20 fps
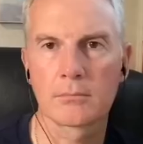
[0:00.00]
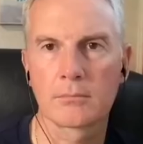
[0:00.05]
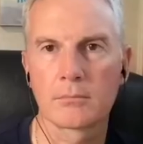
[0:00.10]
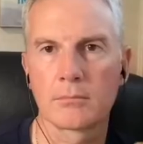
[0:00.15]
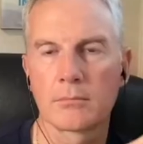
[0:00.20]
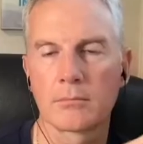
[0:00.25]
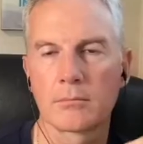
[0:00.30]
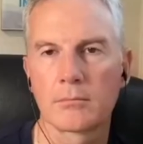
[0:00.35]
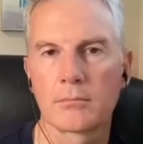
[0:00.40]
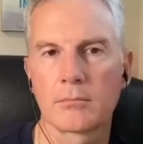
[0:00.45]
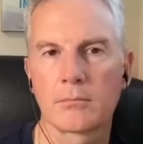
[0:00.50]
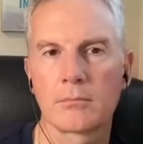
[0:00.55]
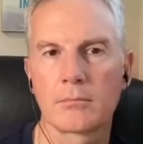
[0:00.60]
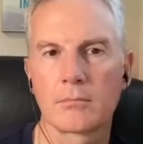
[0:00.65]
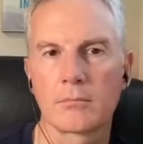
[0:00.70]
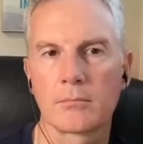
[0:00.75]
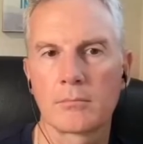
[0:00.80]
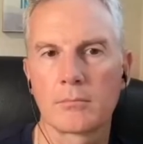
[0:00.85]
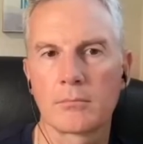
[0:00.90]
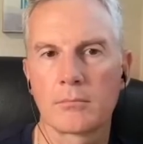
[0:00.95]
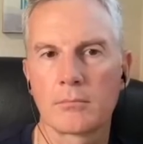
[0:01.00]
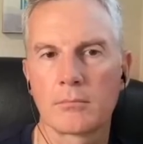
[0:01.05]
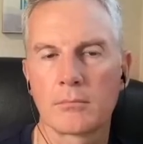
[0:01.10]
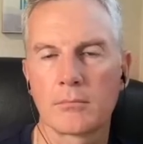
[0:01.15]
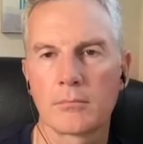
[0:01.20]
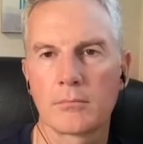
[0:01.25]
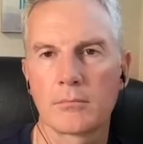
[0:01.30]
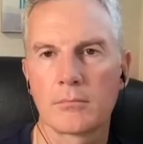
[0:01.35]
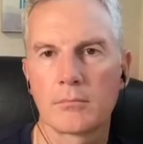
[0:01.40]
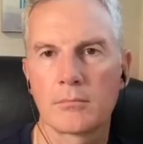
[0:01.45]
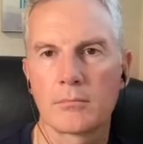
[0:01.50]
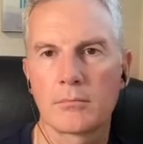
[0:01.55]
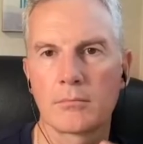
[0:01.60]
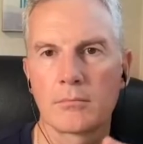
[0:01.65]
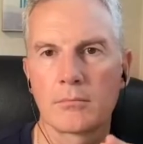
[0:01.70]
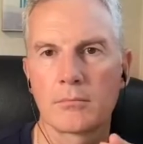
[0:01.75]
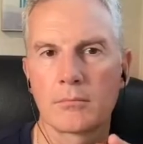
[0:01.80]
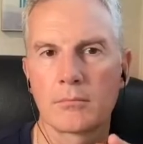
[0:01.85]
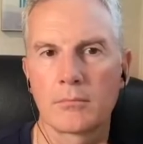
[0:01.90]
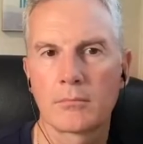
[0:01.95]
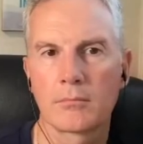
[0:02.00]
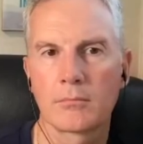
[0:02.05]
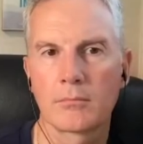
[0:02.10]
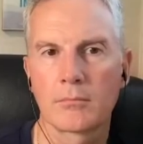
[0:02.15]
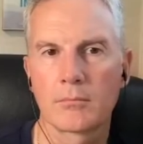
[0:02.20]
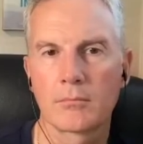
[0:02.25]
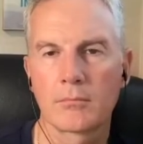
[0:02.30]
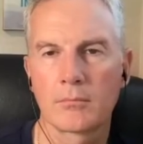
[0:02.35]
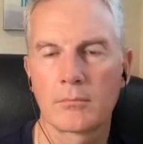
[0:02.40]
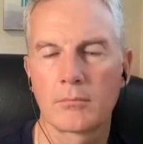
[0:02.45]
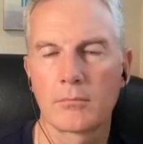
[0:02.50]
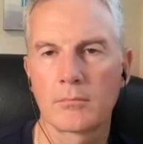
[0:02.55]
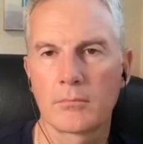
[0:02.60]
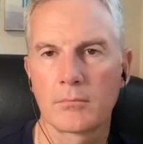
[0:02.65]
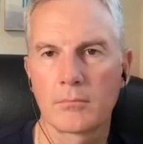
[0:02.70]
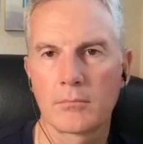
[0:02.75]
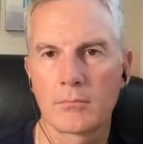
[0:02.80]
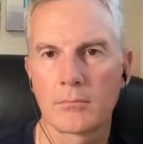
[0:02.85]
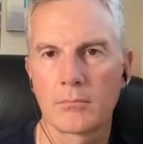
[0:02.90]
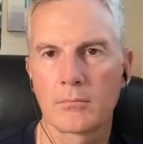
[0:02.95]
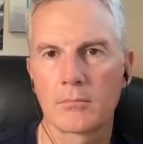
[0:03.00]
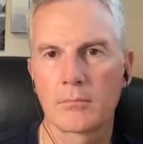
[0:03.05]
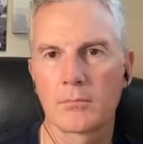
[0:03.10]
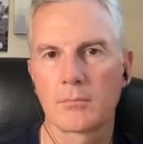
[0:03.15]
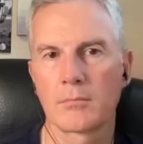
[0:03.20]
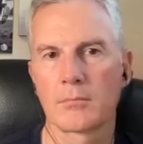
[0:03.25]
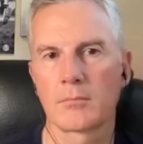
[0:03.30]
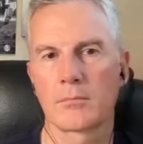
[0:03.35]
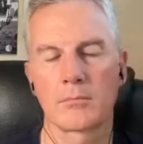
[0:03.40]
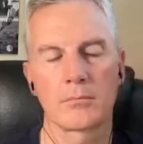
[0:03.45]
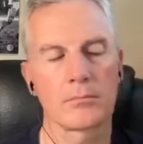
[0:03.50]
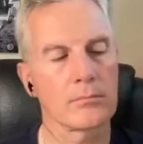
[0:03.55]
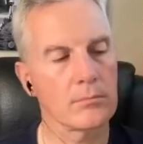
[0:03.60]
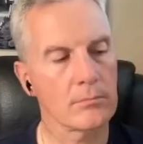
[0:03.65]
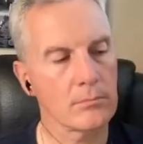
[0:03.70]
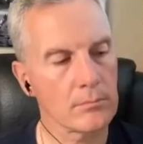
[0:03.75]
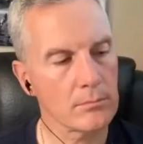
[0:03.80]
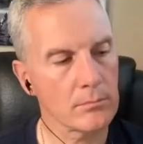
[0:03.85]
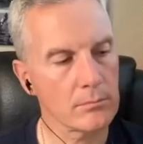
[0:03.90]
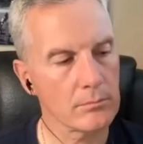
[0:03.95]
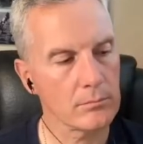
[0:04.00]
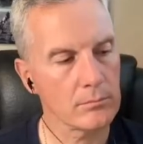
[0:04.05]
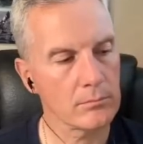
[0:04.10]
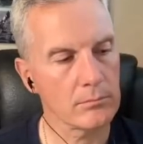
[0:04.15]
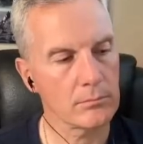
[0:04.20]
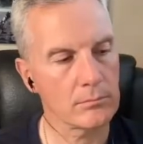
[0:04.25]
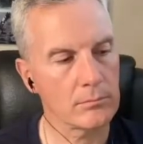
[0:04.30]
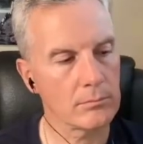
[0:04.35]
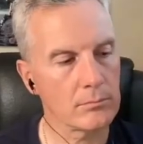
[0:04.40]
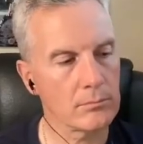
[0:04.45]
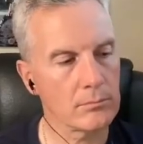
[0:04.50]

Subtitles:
This person isn't speaking.